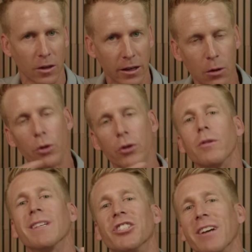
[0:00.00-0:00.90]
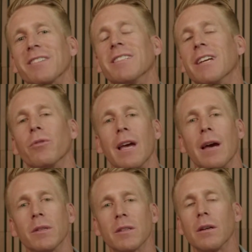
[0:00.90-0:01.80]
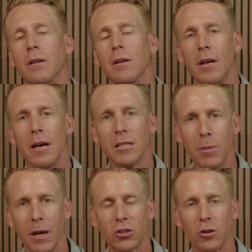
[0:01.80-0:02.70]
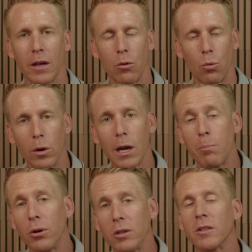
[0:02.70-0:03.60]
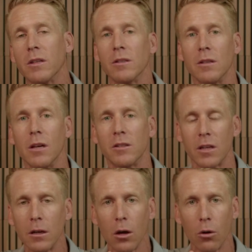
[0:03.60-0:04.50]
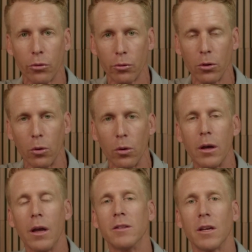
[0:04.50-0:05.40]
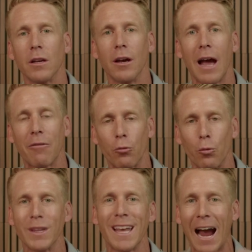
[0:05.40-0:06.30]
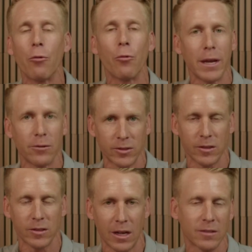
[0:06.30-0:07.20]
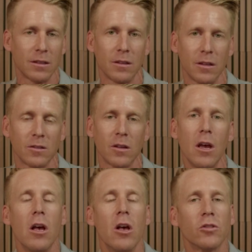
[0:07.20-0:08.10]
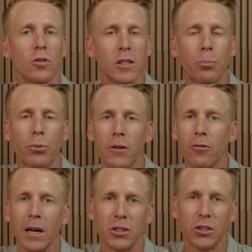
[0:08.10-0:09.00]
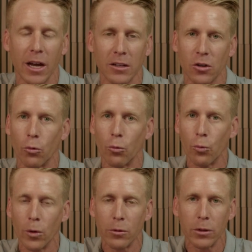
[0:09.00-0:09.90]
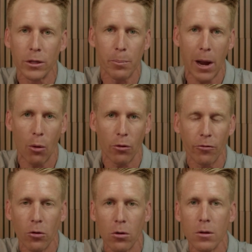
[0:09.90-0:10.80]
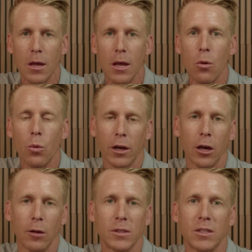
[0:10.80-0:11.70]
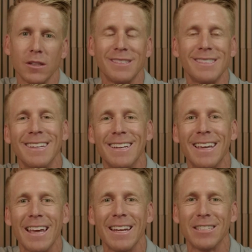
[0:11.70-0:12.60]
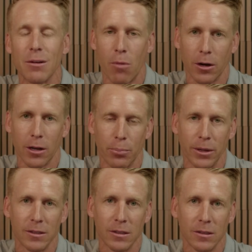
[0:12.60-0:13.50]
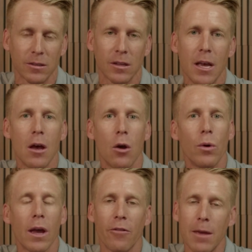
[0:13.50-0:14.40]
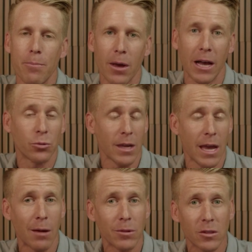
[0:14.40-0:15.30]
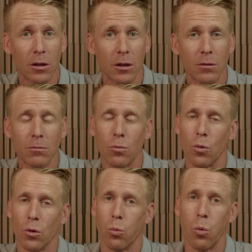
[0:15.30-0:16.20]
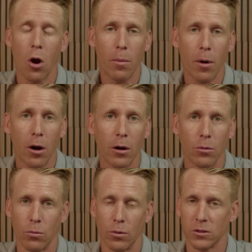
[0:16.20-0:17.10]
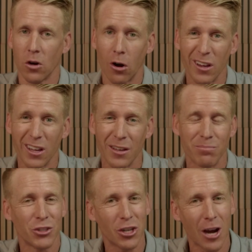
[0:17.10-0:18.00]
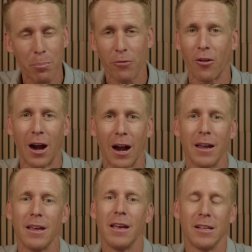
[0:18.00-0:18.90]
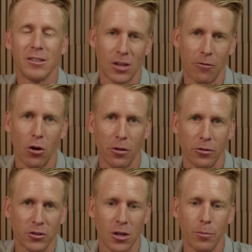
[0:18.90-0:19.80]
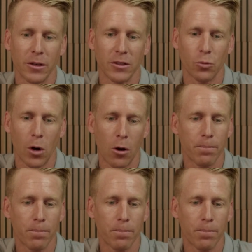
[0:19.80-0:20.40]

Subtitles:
Again, we're doing the checks again with Amazon to make sure that when I push this, it's gonna go through and it's gonna have a really high rate of success at this. So these pre-flight checks are really, really powerful when it comes to syndicating to marketplaces. We have APIs with Amazon, with Walmart, with Target, Shopify, and several others coming as well.